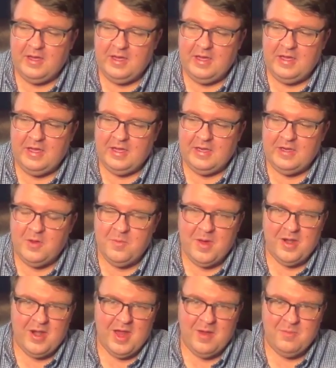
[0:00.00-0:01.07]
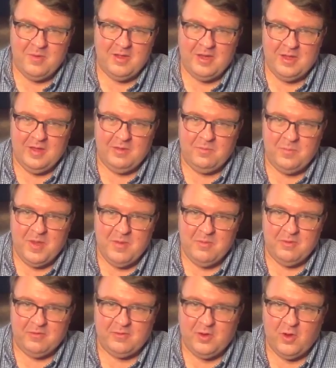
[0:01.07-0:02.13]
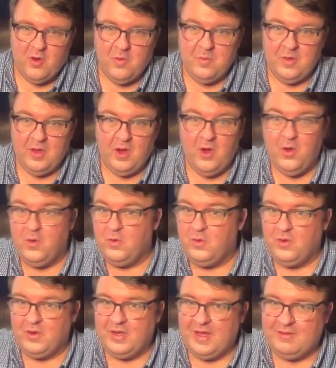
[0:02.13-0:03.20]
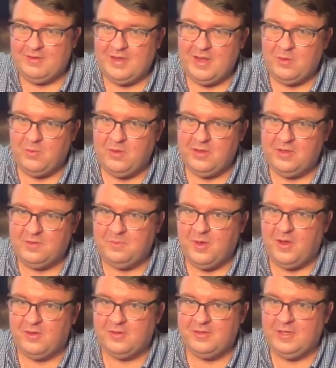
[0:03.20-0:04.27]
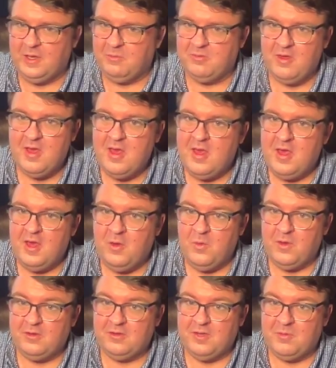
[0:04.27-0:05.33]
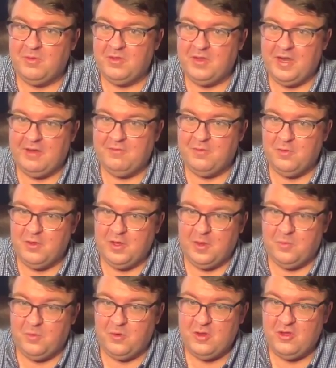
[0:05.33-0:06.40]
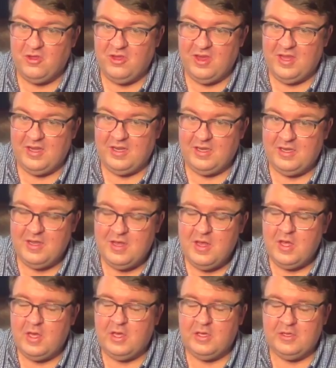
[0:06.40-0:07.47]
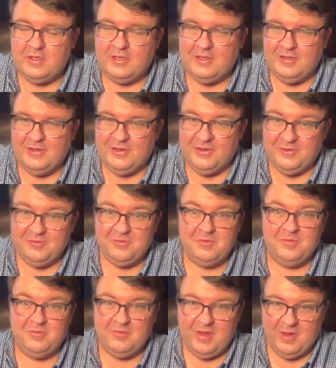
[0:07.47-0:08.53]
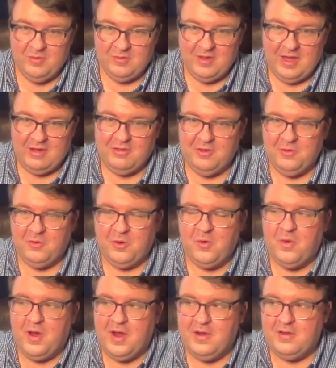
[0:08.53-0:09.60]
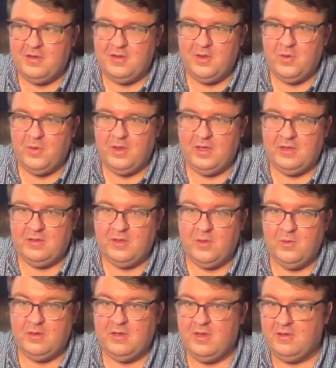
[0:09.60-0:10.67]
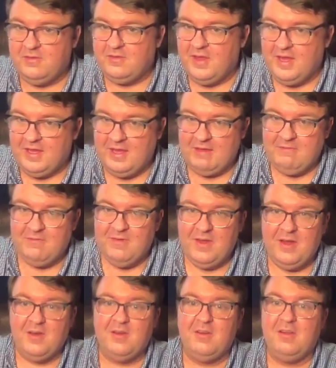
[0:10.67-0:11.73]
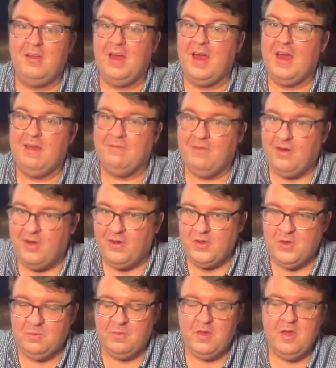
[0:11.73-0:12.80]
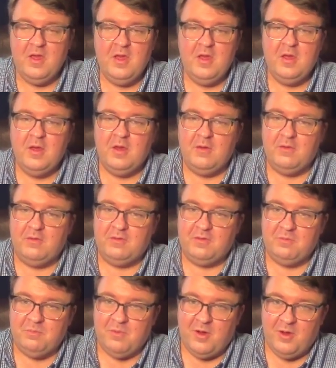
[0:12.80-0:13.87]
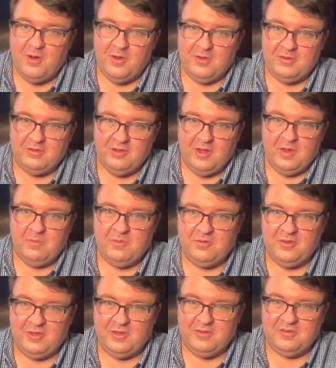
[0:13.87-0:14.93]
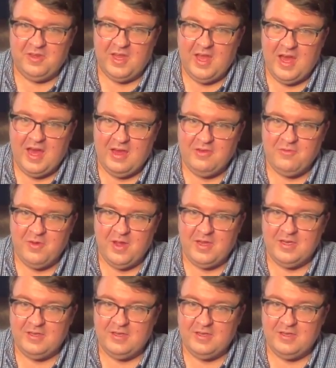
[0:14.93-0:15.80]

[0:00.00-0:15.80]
And no matter how many people have told me, oh, you're going to have to take really small sips, it wasn't something that I fully appreciated until I was actually required to do it. And so it does take a very high volume of small sips to stay hydrated.